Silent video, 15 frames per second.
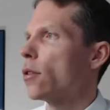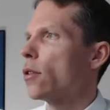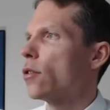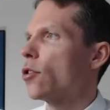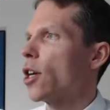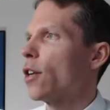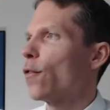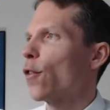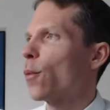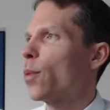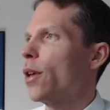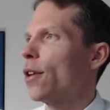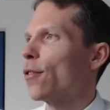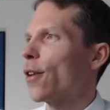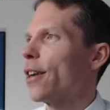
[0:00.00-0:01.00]
Jennifer
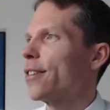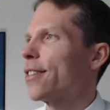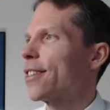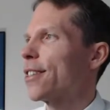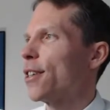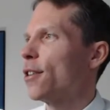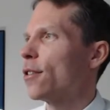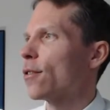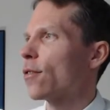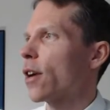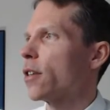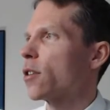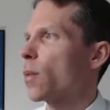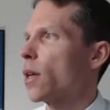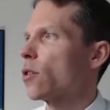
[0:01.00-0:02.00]
P, great to see you,
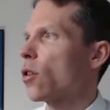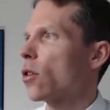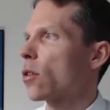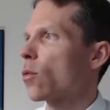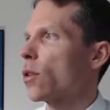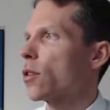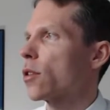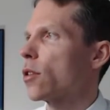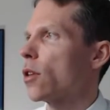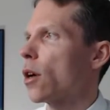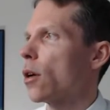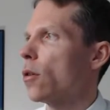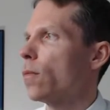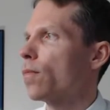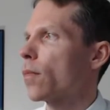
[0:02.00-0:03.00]
writes, my daughter wants to
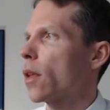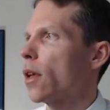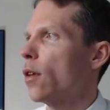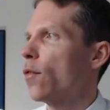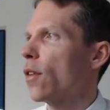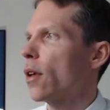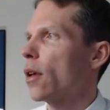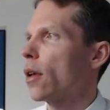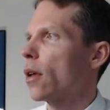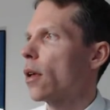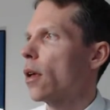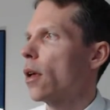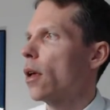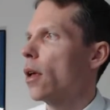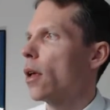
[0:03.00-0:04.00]
know if
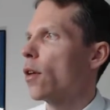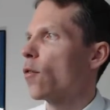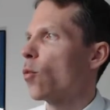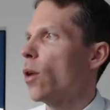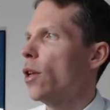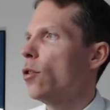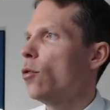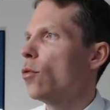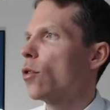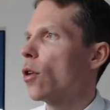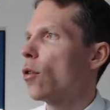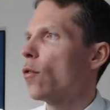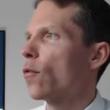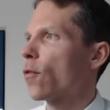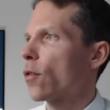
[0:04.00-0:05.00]
when you
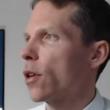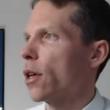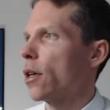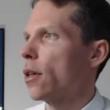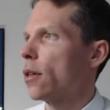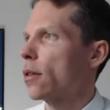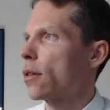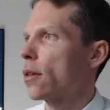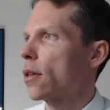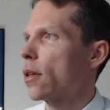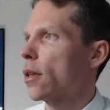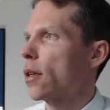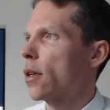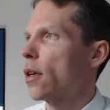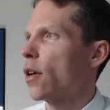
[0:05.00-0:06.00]
go free,
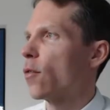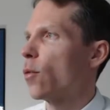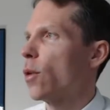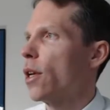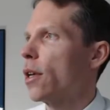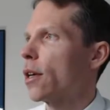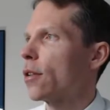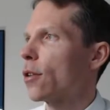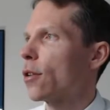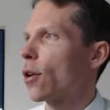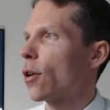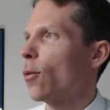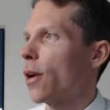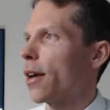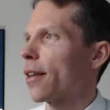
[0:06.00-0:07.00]
if we can go
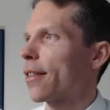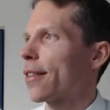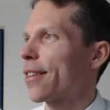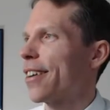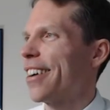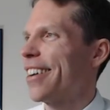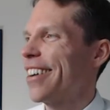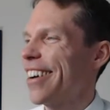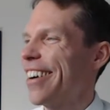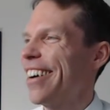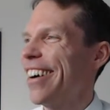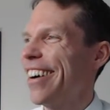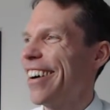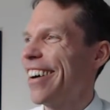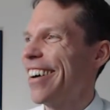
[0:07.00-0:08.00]
with.
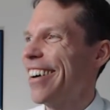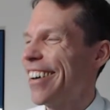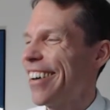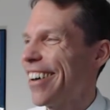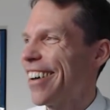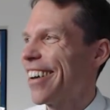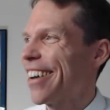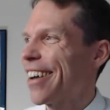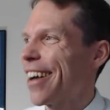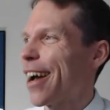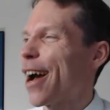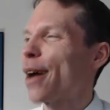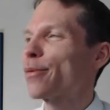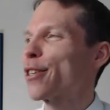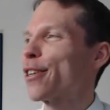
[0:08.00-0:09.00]

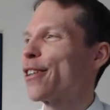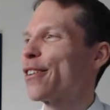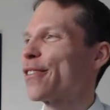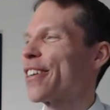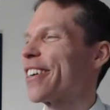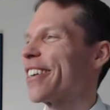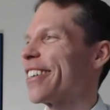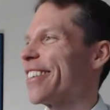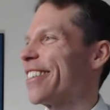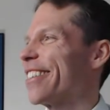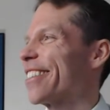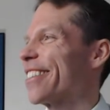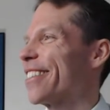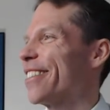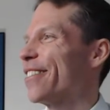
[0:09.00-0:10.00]
Absolutely.
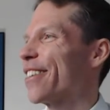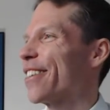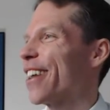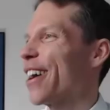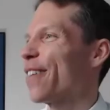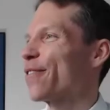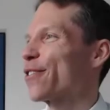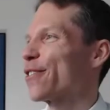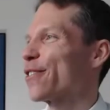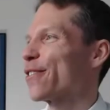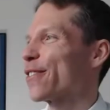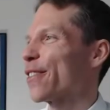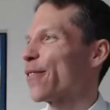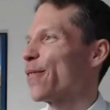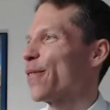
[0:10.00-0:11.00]
You can
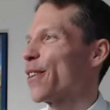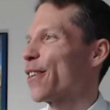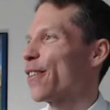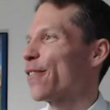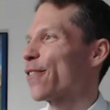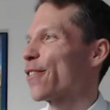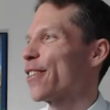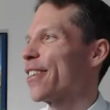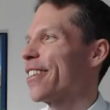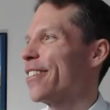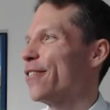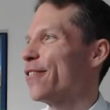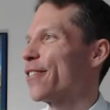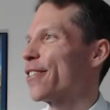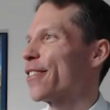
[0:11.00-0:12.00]
absolutely. When we go free,
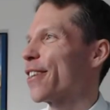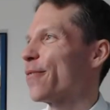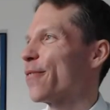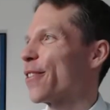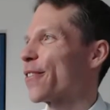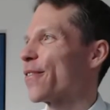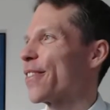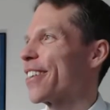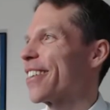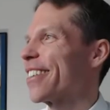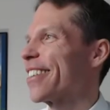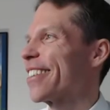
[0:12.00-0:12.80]
you can come with me.